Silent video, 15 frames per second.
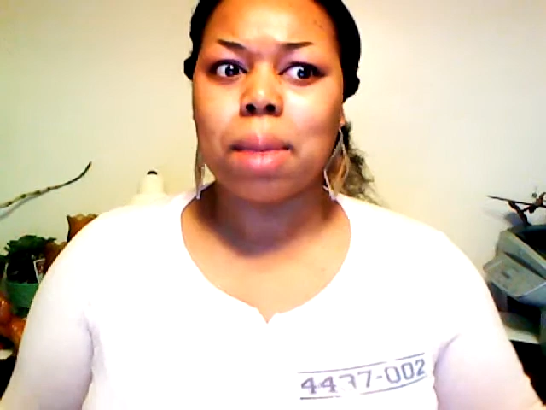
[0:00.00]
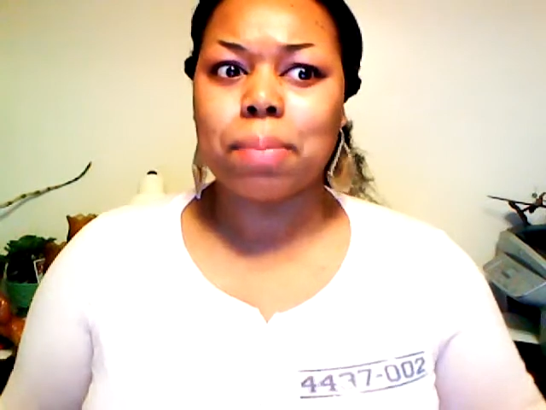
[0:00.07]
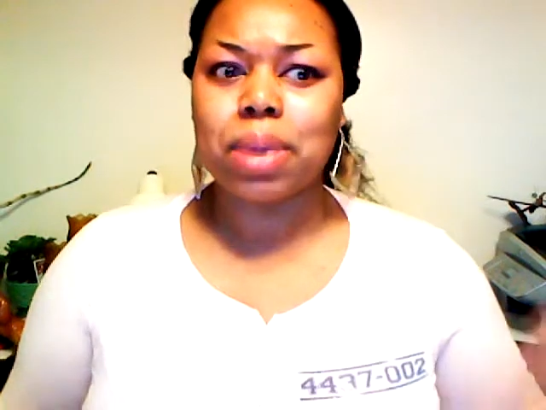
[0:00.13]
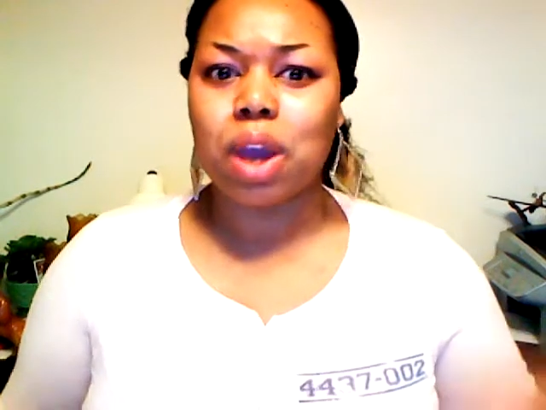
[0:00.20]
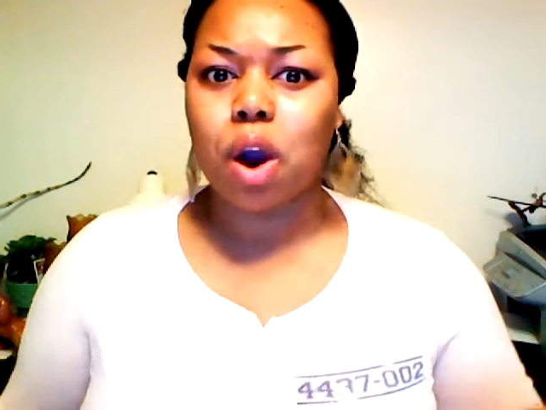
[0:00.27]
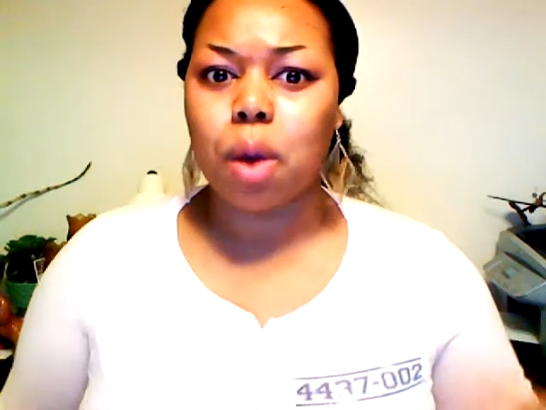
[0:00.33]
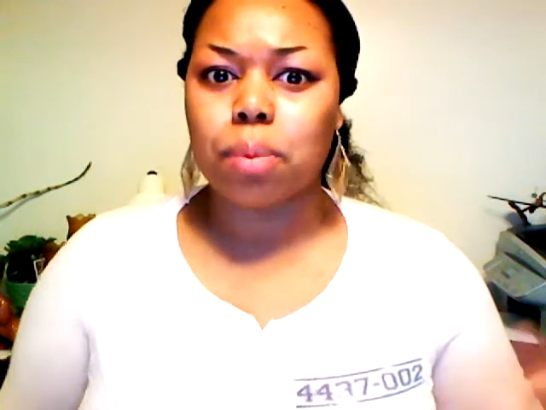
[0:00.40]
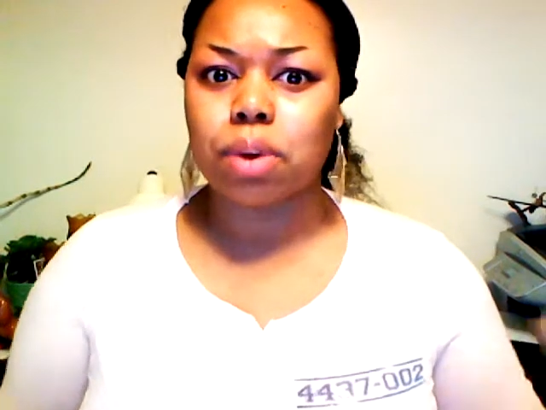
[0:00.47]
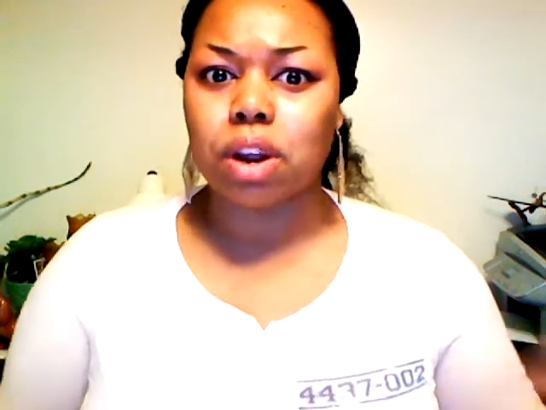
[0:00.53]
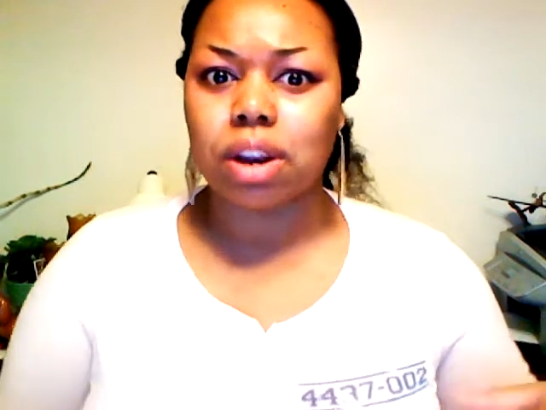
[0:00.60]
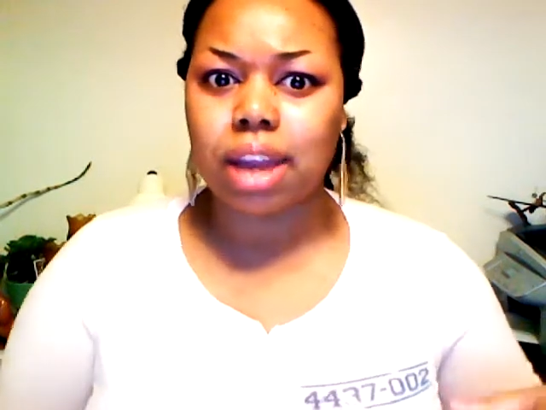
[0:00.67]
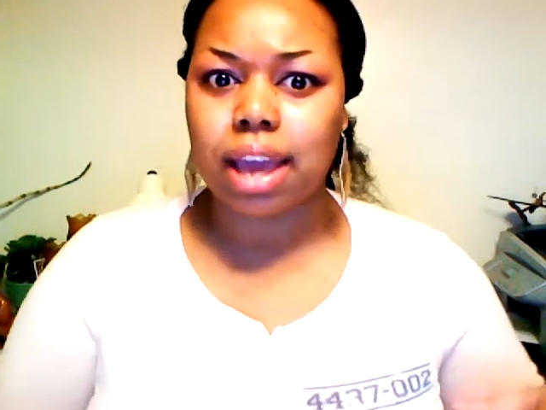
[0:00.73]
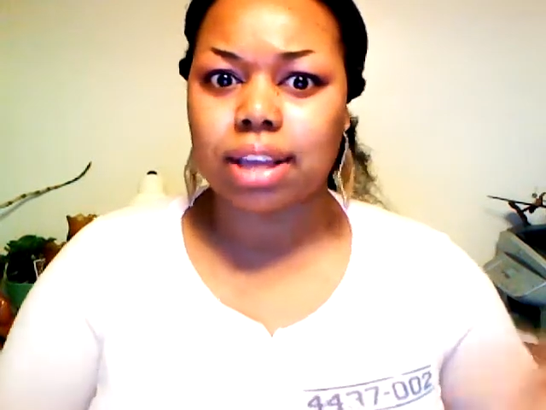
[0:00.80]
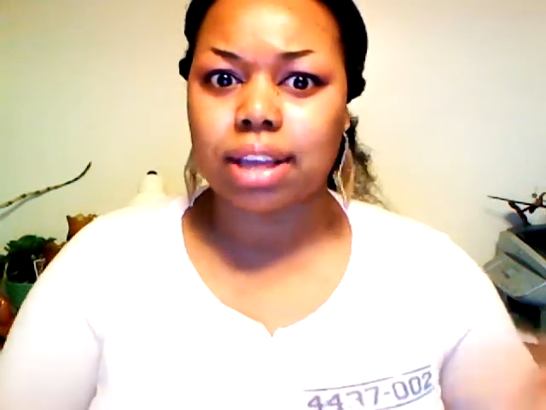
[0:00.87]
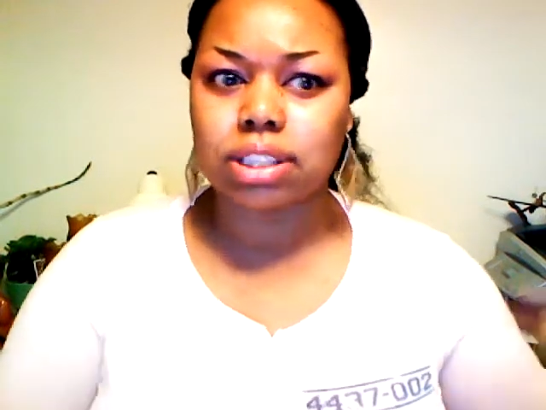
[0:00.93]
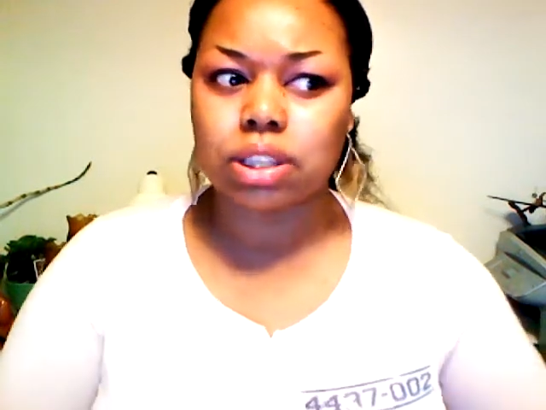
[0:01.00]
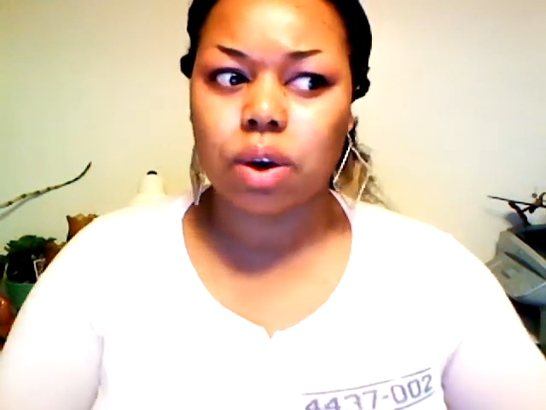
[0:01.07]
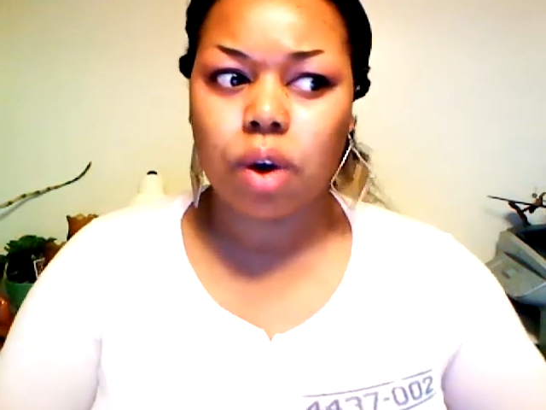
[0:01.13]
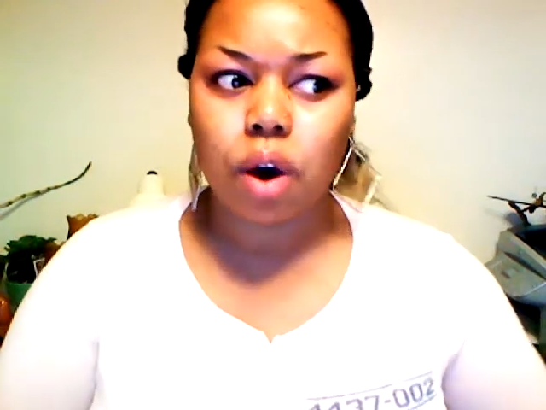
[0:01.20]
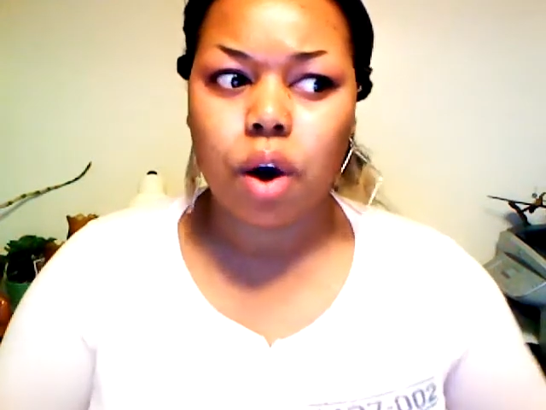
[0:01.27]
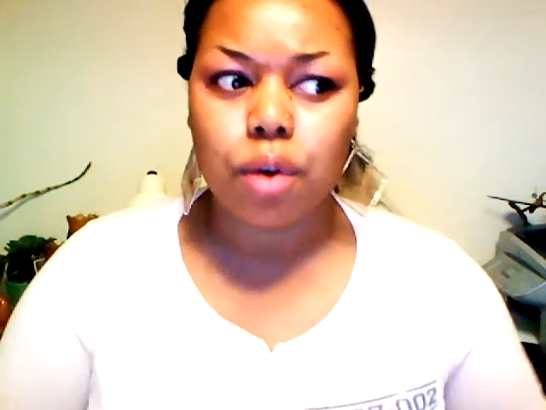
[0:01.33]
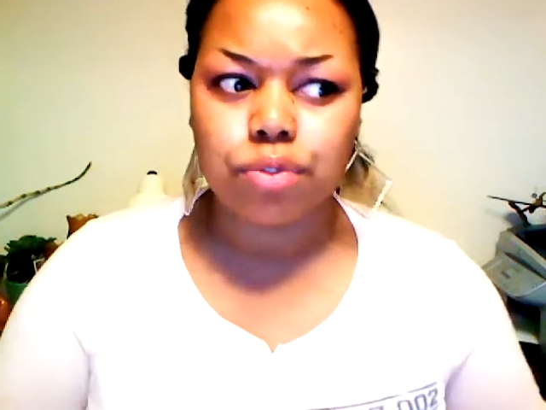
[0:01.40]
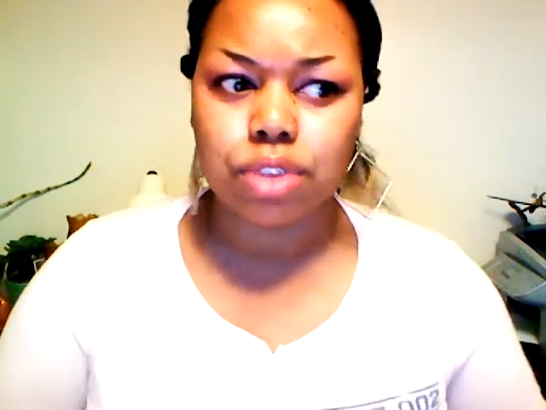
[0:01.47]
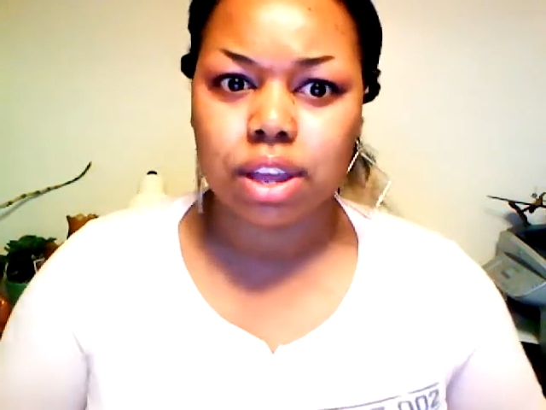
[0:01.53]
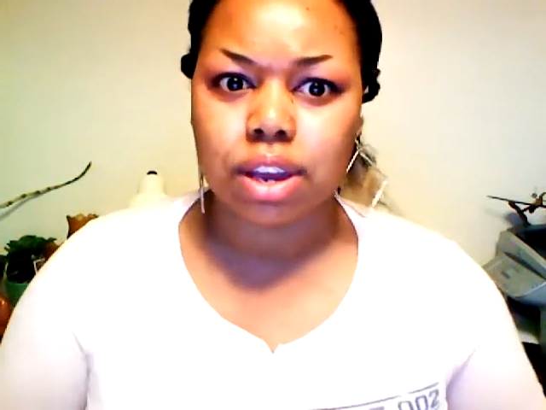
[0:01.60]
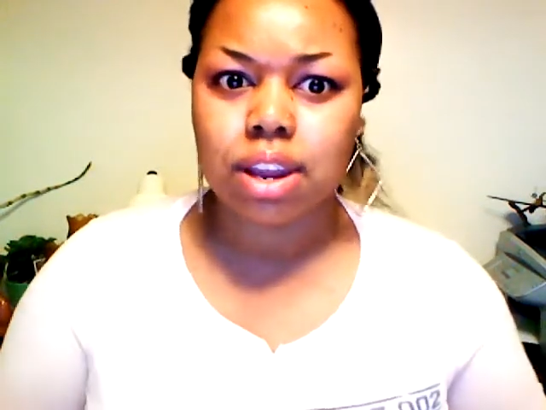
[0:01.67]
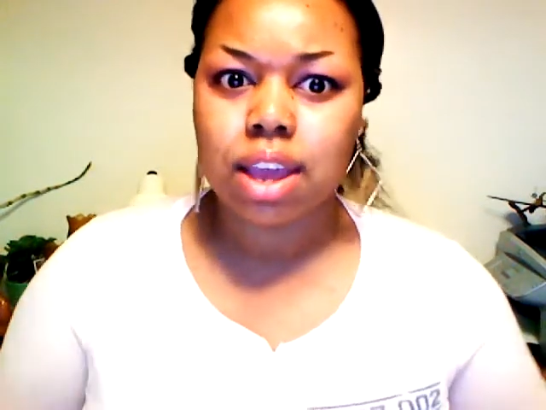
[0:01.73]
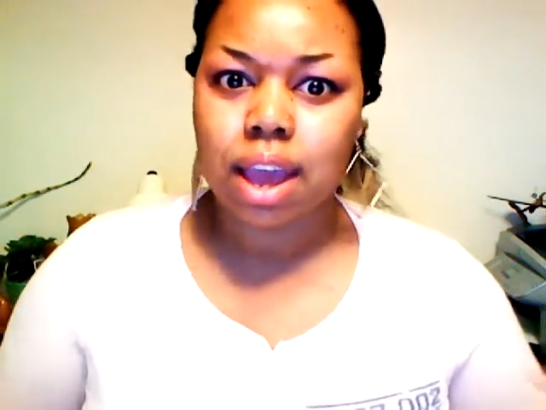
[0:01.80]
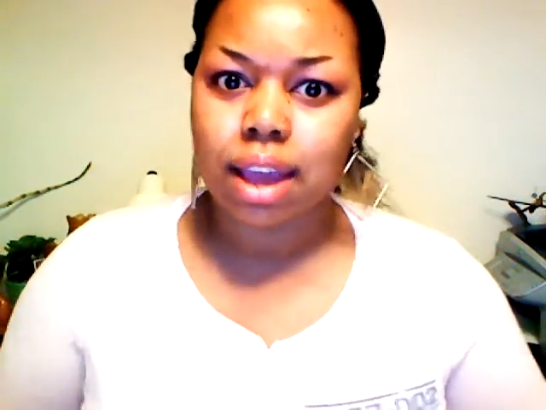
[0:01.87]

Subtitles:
be opening her legs so often